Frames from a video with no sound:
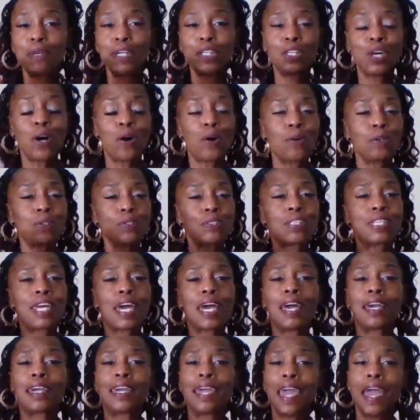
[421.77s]
but those
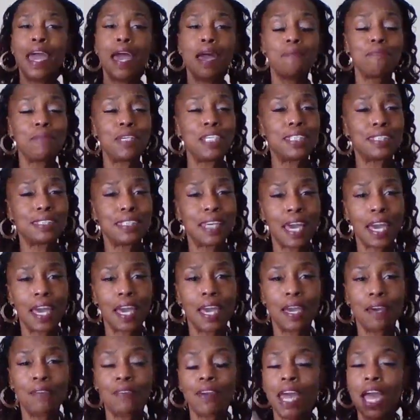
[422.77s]
that can be
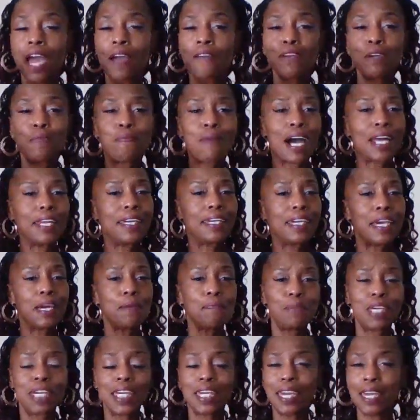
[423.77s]
saved, everybody
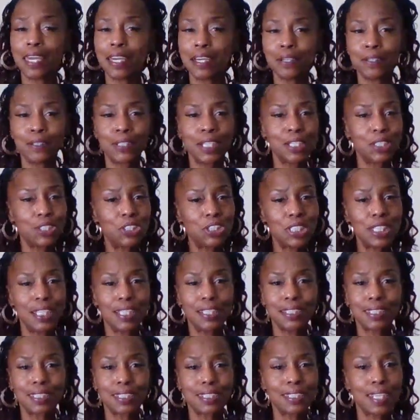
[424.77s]
can be healed in
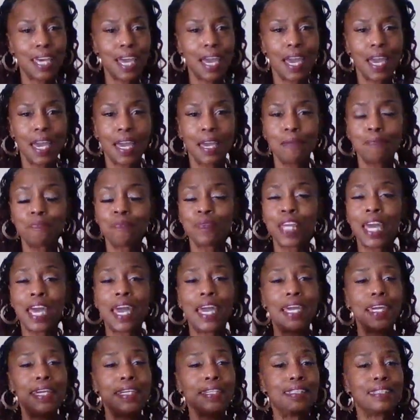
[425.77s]
Jesus' name.
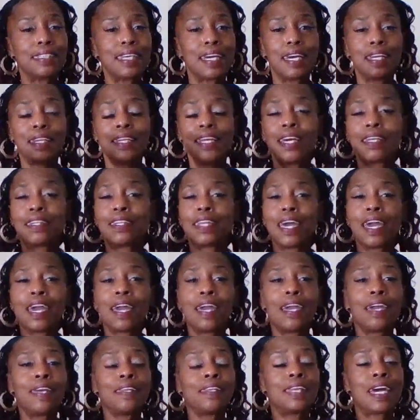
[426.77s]
He said that
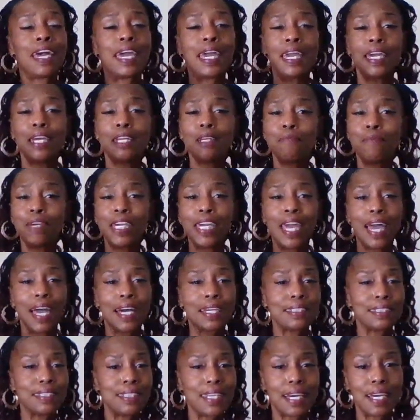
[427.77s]
the enemy
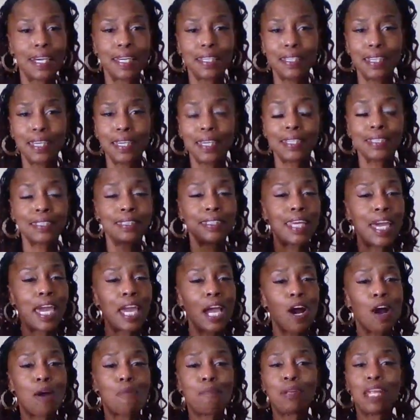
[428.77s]
has done this.
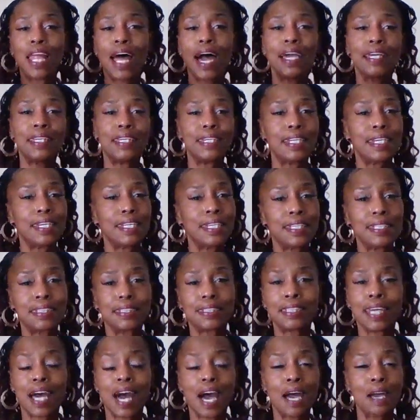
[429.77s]
They are blinded in
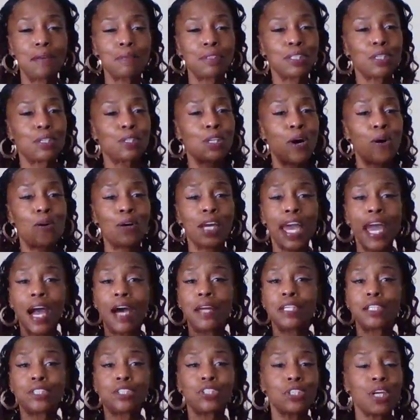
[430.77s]
this time, so don't
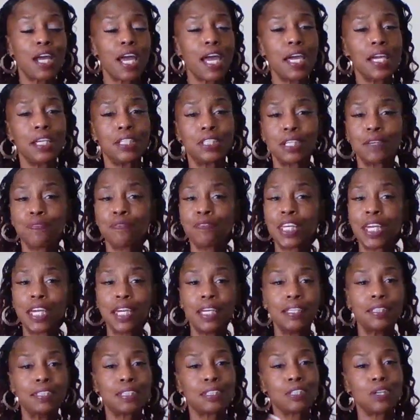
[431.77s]
count it strange if
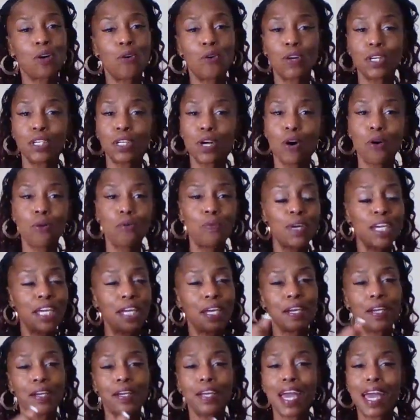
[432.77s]
things is going on
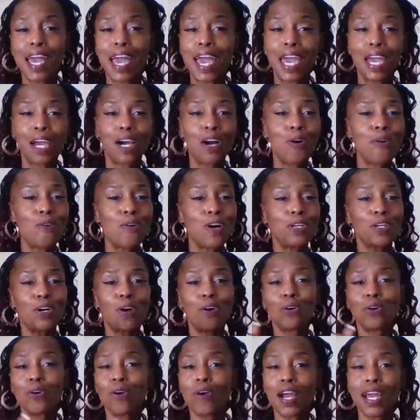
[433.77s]
weird and going
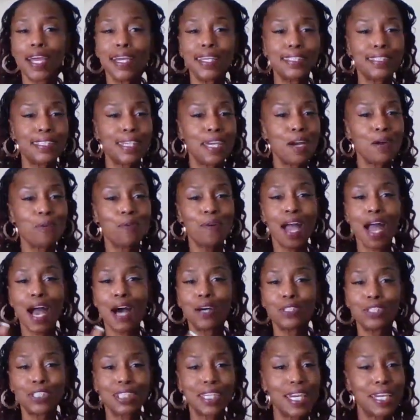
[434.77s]
on crazy
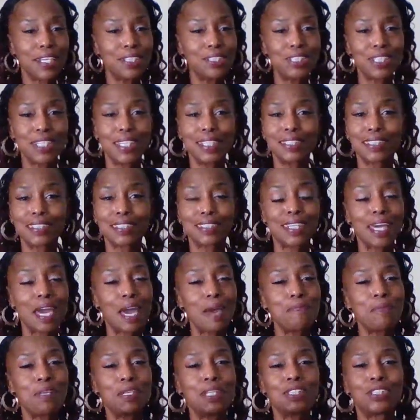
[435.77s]
around you in Jesus'
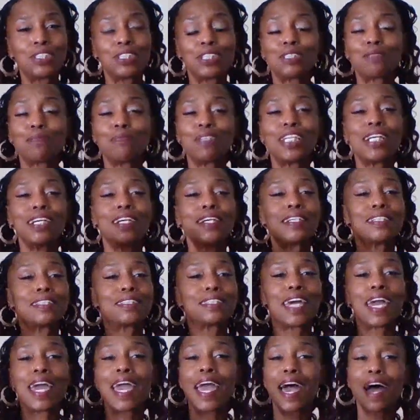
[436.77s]
name. It's just because
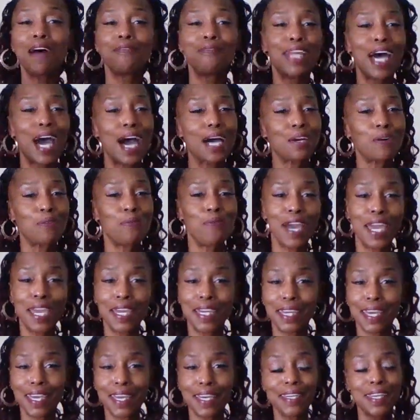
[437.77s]
they have not
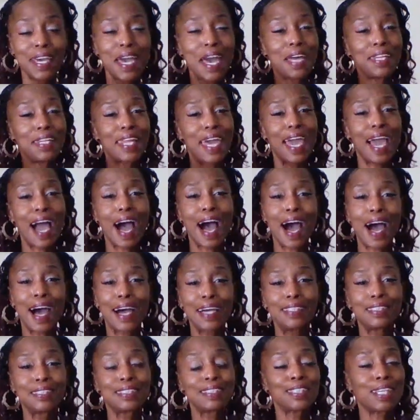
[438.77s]
awakened, their
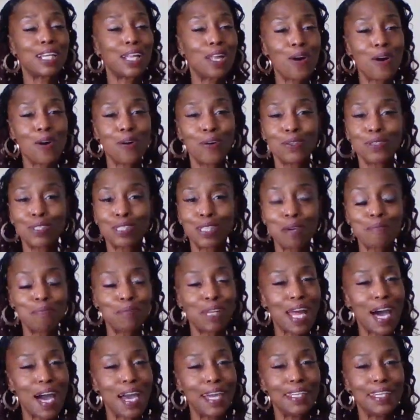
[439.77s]
eyes is closed and
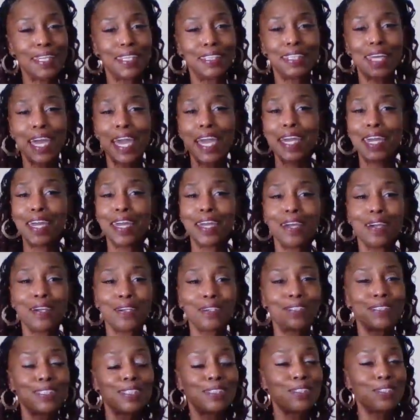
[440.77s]
blinded, their
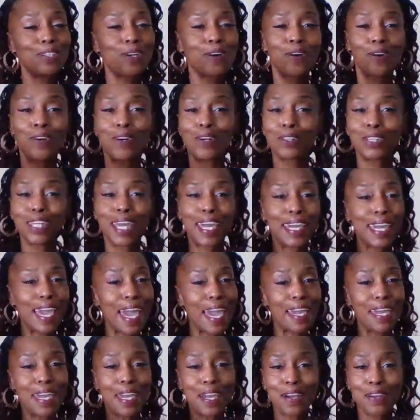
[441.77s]
ears is dull, they
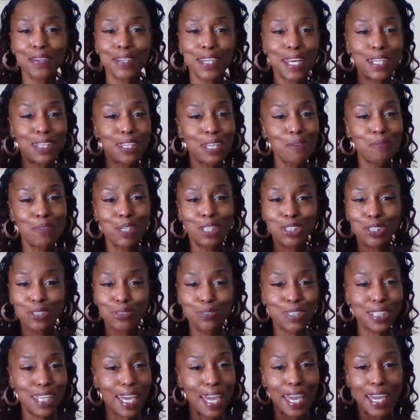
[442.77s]
can't hear nothing what
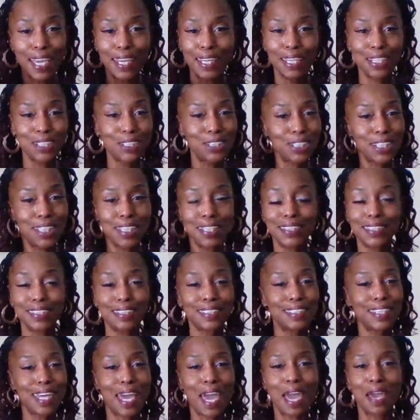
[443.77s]
you saying in
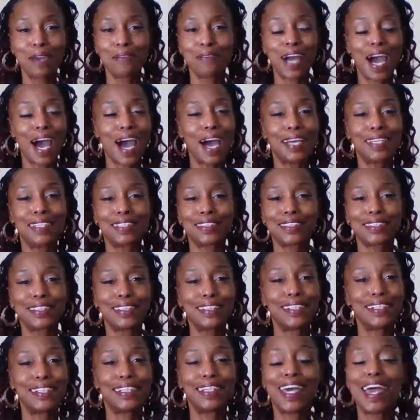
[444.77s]
Jesus' name. God is
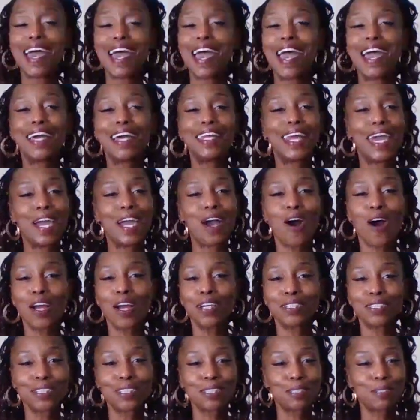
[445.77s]
good, and their
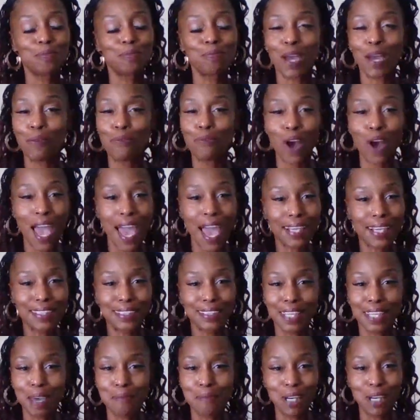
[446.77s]
hearts is
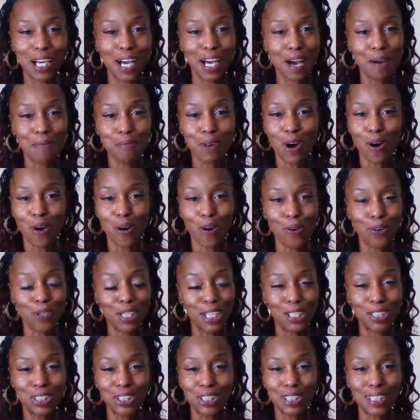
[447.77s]
waxed and become
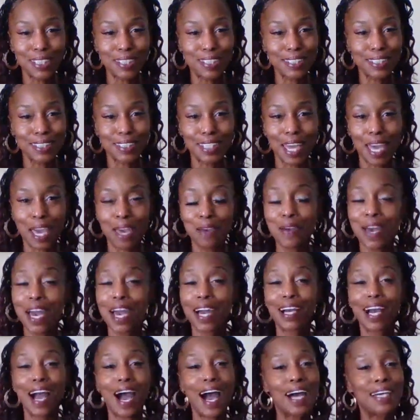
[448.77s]
cold in Jesus' name.
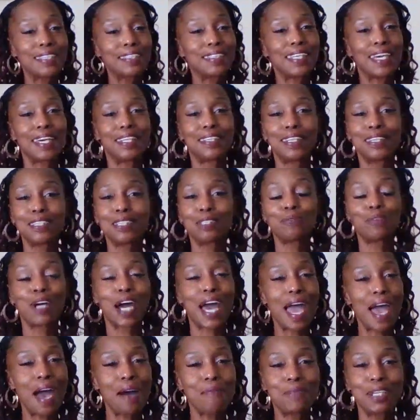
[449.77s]
God said this
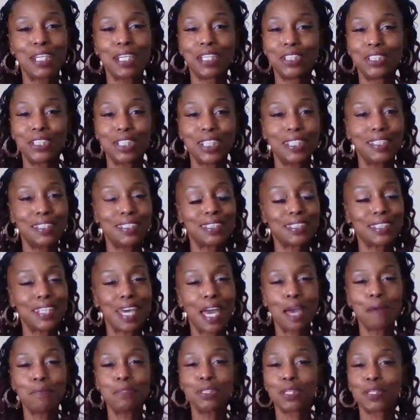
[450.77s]
will happen in Jesus'
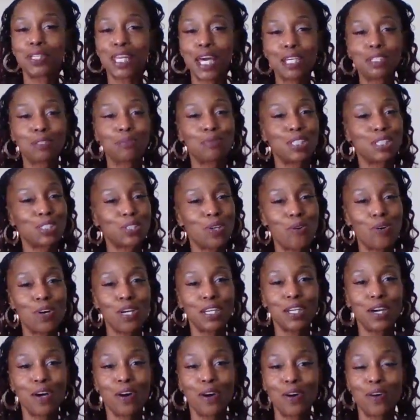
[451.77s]
name, so that's what's
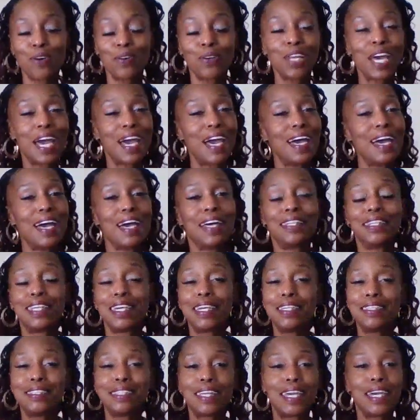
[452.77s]
going on.
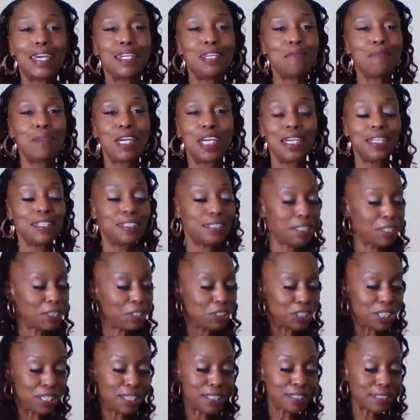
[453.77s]
These enemies
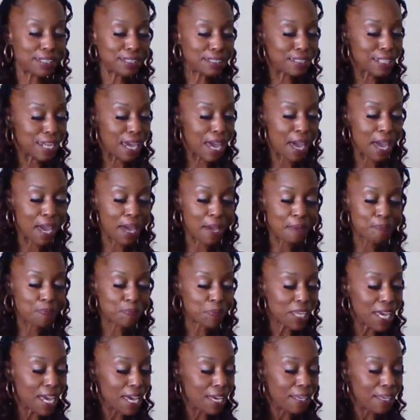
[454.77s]
in Jesus' name,